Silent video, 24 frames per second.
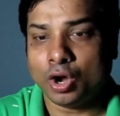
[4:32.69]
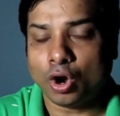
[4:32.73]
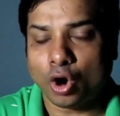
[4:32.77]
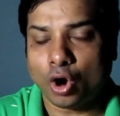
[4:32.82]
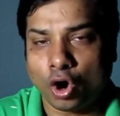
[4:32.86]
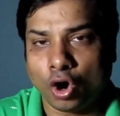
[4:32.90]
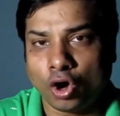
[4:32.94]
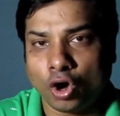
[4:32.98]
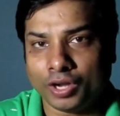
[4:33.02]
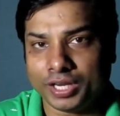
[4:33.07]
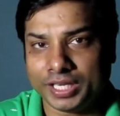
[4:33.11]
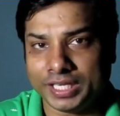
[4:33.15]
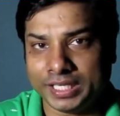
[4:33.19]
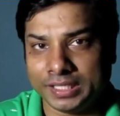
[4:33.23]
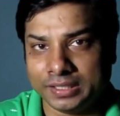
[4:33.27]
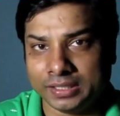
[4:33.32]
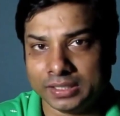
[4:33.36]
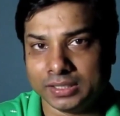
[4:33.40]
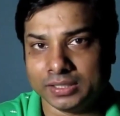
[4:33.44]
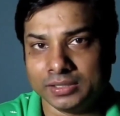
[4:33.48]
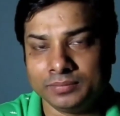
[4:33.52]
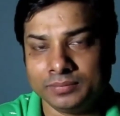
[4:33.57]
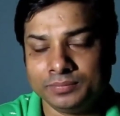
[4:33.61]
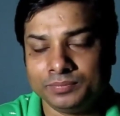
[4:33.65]
or
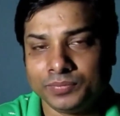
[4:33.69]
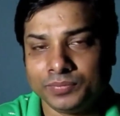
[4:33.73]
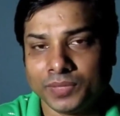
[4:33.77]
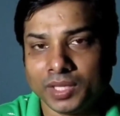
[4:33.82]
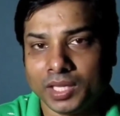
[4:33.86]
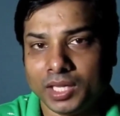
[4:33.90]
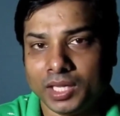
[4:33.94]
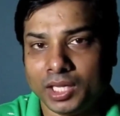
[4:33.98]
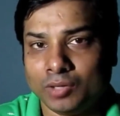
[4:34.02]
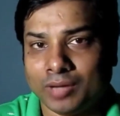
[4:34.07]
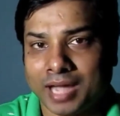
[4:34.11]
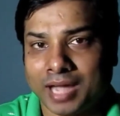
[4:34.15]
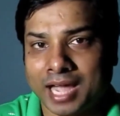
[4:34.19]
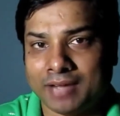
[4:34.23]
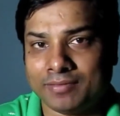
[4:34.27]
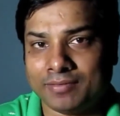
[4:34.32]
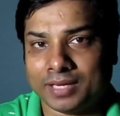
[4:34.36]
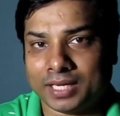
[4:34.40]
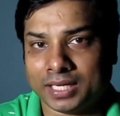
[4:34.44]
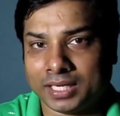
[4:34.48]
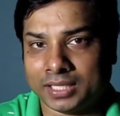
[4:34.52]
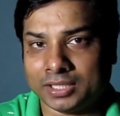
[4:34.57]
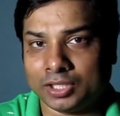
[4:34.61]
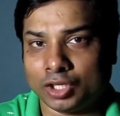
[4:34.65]
either you have
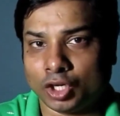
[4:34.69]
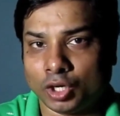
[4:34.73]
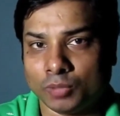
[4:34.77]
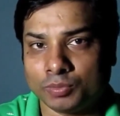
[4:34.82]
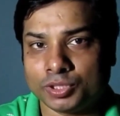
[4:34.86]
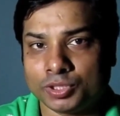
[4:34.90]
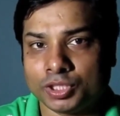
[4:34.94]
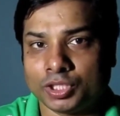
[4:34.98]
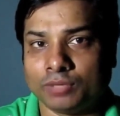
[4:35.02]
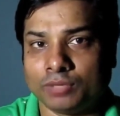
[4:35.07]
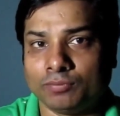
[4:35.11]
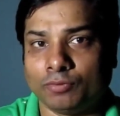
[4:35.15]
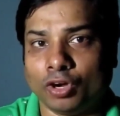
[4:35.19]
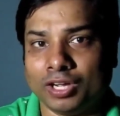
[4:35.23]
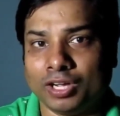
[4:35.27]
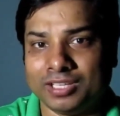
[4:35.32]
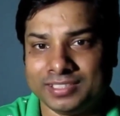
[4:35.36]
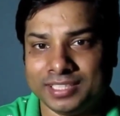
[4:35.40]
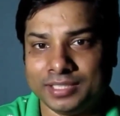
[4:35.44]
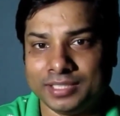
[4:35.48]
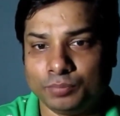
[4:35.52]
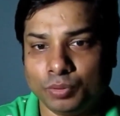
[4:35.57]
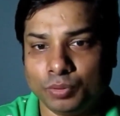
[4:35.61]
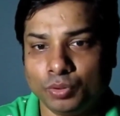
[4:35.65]
another option of voice
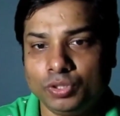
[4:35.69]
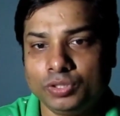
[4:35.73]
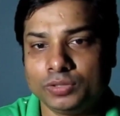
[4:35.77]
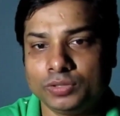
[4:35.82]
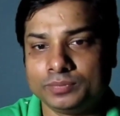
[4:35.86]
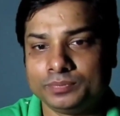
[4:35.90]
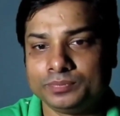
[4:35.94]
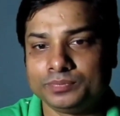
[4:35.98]
input.